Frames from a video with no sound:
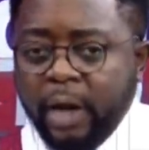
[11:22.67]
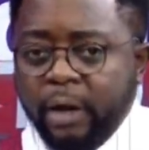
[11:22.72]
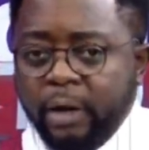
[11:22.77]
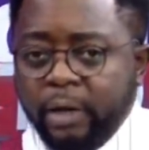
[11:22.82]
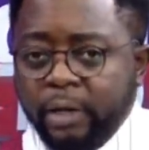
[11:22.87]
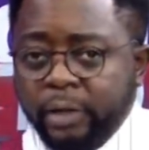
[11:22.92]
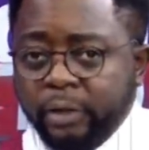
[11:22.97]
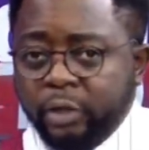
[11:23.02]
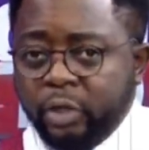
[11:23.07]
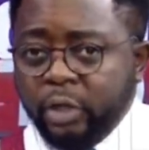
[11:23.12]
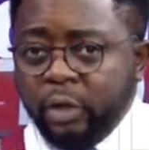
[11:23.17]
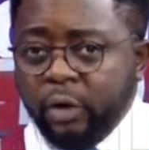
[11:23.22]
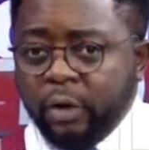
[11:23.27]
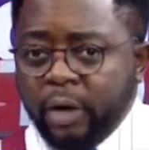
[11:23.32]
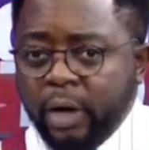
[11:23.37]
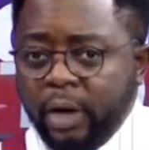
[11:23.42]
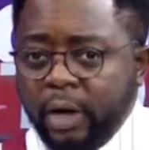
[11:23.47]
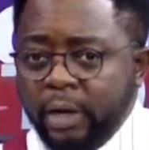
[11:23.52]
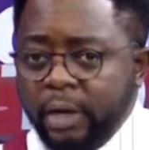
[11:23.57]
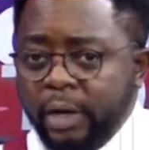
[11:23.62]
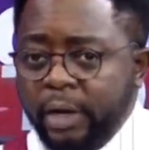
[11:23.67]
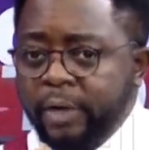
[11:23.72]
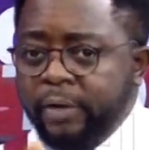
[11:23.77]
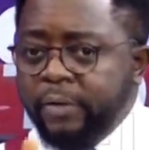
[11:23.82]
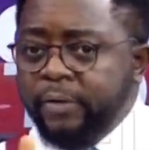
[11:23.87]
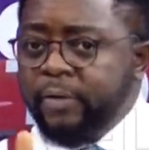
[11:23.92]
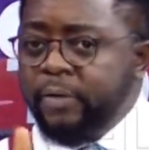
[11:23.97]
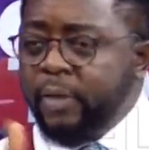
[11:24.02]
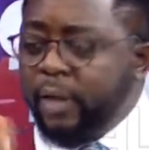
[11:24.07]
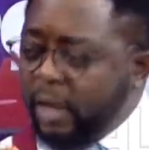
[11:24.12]
Uh, Chidoka
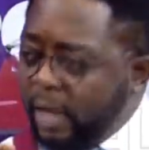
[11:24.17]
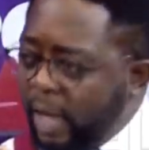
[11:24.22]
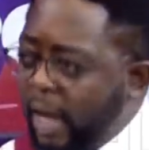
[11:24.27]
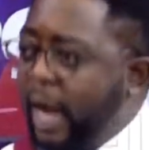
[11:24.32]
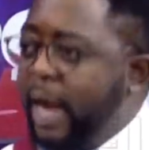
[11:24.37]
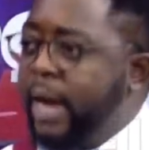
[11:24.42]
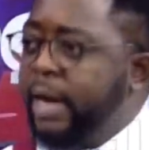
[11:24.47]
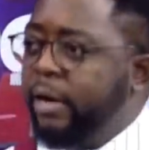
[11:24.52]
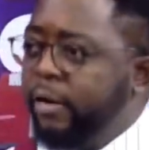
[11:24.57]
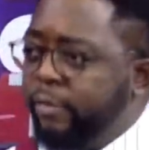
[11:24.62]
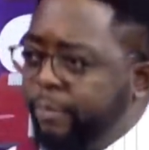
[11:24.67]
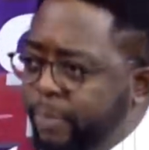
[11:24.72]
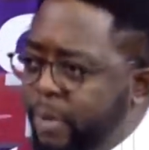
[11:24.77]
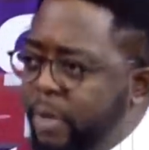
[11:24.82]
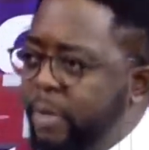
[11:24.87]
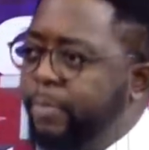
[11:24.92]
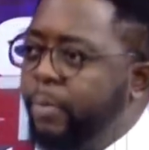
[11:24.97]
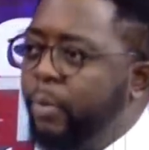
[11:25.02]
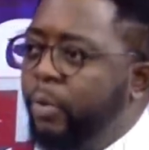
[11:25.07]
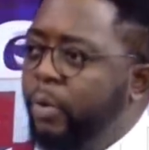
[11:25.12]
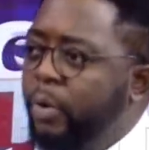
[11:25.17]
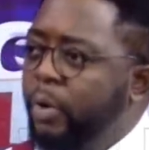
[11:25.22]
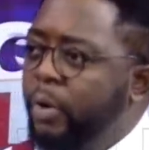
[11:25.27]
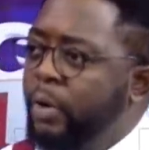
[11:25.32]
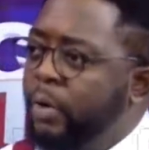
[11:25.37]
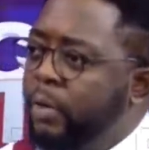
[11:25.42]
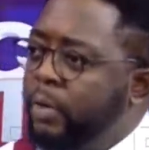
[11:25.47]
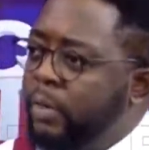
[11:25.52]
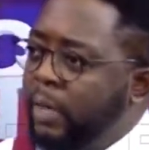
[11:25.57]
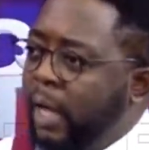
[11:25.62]
is the kind of people
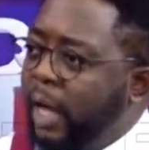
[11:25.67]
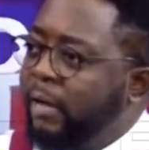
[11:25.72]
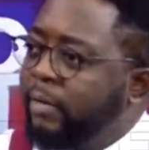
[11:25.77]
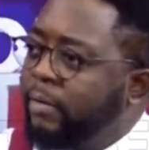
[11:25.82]
mm-hmm.